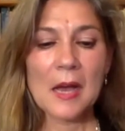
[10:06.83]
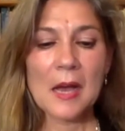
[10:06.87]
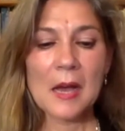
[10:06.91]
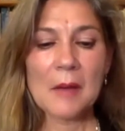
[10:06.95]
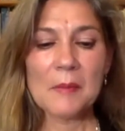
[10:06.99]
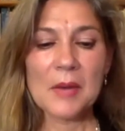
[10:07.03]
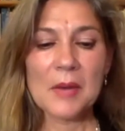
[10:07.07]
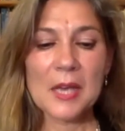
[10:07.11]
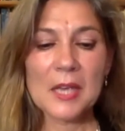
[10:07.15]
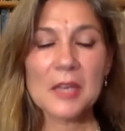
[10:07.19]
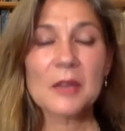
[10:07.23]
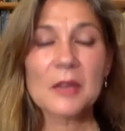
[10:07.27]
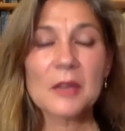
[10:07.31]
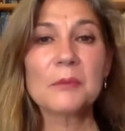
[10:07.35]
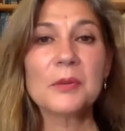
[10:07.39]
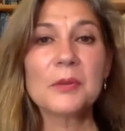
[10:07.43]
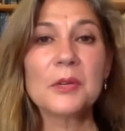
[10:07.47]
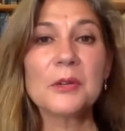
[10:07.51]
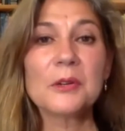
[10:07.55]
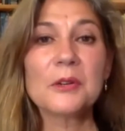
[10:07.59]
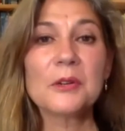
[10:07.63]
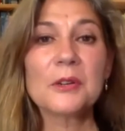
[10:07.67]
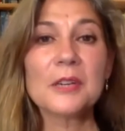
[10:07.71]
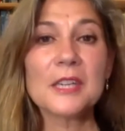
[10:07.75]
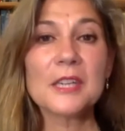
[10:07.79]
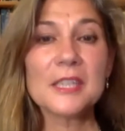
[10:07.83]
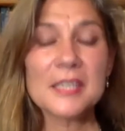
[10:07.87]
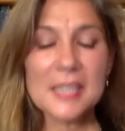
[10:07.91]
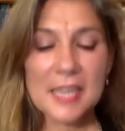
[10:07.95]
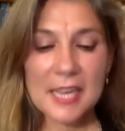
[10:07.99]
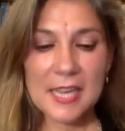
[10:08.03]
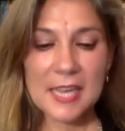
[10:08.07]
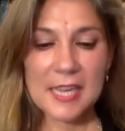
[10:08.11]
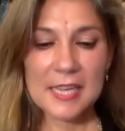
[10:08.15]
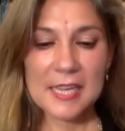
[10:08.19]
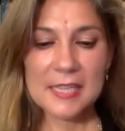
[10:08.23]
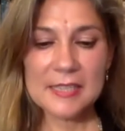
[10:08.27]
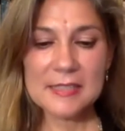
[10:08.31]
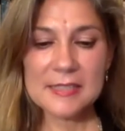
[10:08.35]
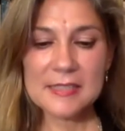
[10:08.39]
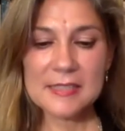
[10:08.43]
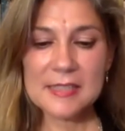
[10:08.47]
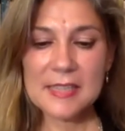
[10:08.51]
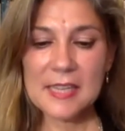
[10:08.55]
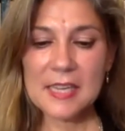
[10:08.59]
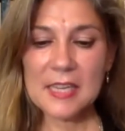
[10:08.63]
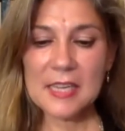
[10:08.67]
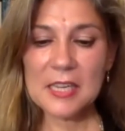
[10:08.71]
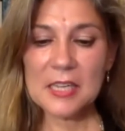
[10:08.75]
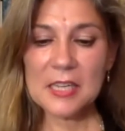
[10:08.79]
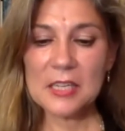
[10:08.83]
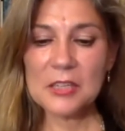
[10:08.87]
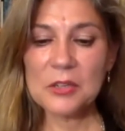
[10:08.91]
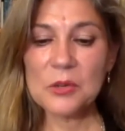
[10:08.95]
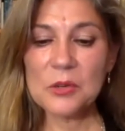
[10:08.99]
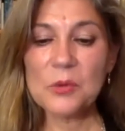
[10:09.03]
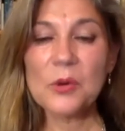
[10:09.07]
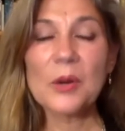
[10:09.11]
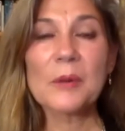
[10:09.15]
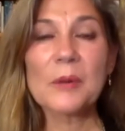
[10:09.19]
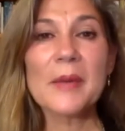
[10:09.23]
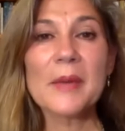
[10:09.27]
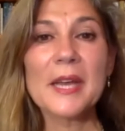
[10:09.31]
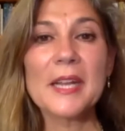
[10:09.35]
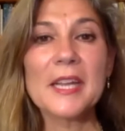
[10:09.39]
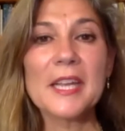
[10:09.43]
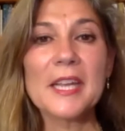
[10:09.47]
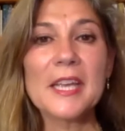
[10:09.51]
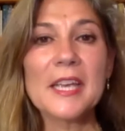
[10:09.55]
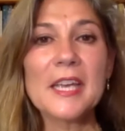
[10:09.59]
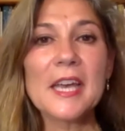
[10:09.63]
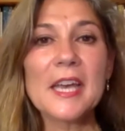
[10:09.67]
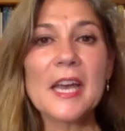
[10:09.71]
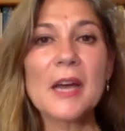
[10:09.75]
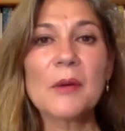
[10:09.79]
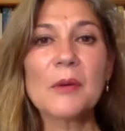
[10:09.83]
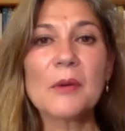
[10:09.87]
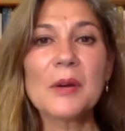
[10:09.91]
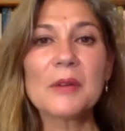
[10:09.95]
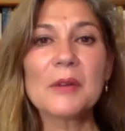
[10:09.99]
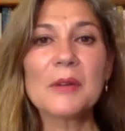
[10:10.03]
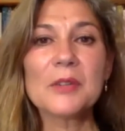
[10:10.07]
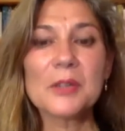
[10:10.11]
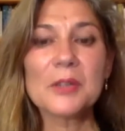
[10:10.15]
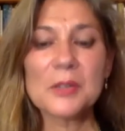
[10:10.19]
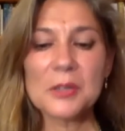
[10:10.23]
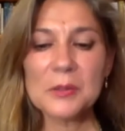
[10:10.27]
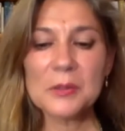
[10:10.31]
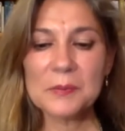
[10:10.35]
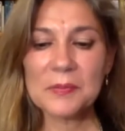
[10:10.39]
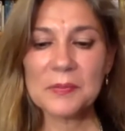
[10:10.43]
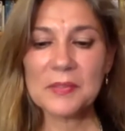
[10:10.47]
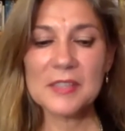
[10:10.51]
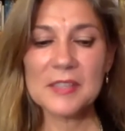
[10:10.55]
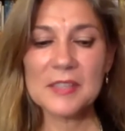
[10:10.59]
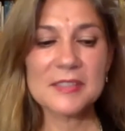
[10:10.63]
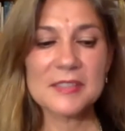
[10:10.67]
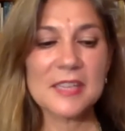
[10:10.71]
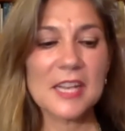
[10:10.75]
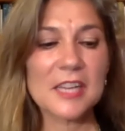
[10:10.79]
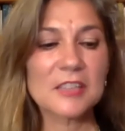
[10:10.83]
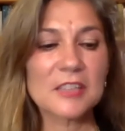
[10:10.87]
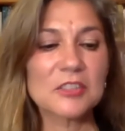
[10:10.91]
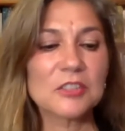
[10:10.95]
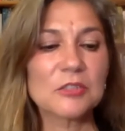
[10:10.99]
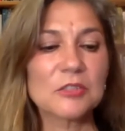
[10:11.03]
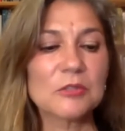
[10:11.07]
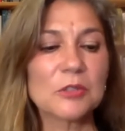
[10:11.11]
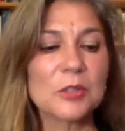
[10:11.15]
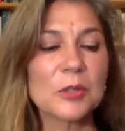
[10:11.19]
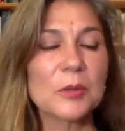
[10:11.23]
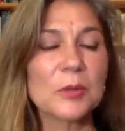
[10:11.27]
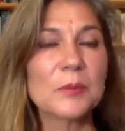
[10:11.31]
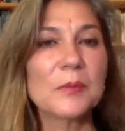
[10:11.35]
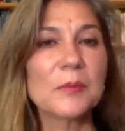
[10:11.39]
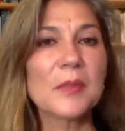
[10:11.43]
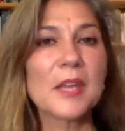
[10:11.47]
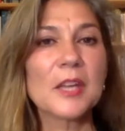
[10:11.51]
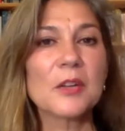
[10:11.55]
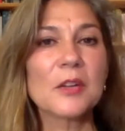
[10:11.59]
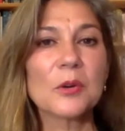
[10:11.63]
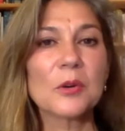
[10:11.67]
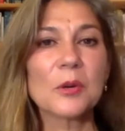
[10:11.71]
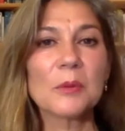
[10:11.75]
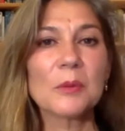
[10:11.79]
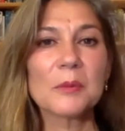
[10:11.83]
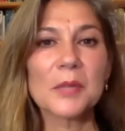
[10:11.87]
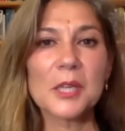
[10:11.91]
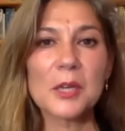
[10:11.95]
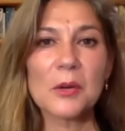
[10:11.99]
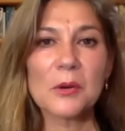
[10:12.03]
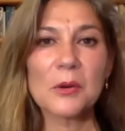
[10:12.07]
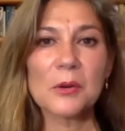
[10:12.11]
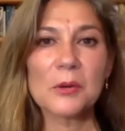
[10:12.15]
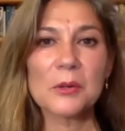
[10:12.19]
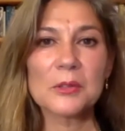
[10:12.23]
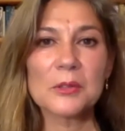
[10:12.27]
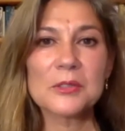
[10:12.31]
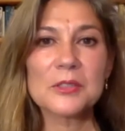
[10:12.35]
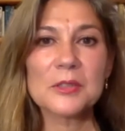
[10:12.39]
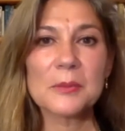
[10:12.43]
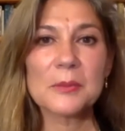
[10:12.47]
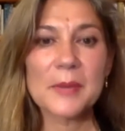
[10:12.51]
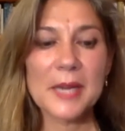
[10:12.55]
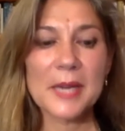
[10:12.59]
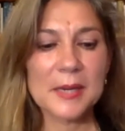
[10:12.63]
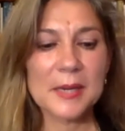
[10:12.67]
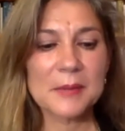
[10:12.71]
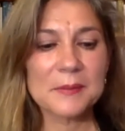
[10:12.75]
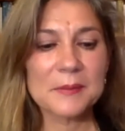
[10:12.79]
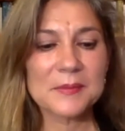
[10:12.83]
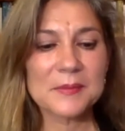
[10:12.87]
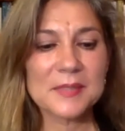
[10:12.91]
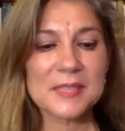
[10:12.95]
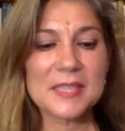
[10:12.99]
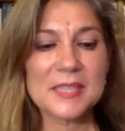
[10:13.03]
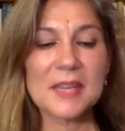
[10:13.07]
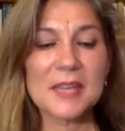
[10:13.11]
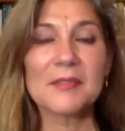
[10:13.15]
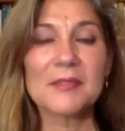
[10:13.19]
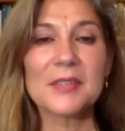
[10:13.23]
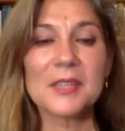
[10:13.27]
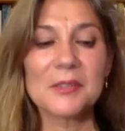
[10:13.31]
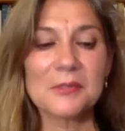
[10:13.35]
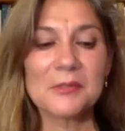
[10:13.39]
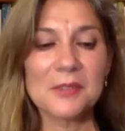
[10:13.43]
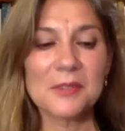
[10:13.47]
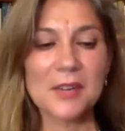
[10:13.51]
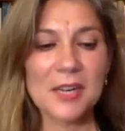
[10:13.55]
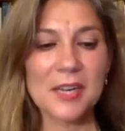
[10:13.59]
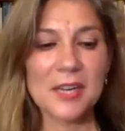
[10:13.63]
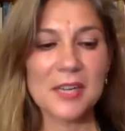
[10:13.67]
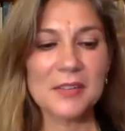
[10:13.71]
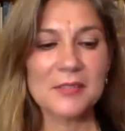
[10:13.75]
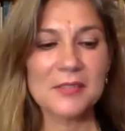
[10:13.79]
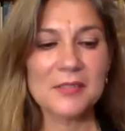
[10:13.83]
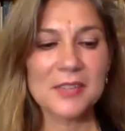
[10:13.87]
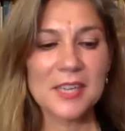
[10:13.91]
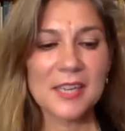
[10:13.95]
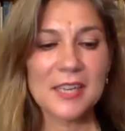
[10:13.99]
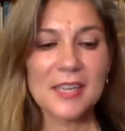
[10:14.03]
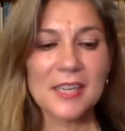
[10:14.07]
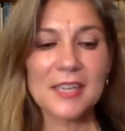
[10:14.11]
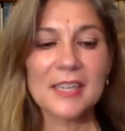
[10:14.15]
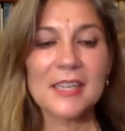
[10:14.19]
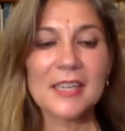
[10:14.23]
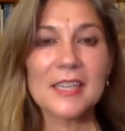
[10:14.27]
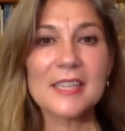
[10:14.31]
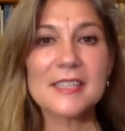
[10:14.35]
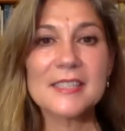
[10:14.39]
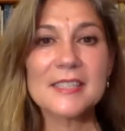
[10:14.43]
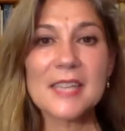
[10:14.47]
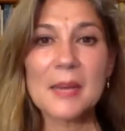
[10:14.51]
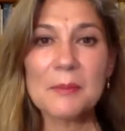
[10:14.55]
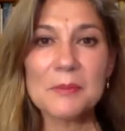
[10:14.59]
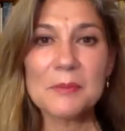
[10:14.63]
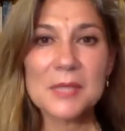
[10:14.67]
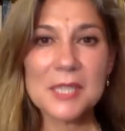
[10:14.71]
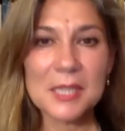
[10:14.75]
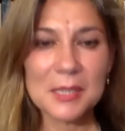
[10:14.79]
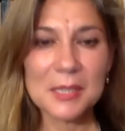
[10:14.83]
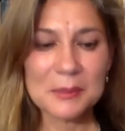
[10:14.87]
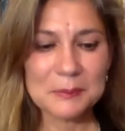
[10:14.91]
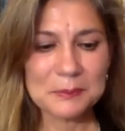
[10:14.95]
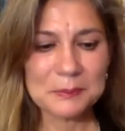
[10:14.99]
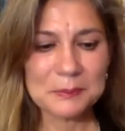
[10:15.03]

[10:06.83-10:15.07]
My computer indicates that you are many. However, this lecture room that normally holds about 75 is empty.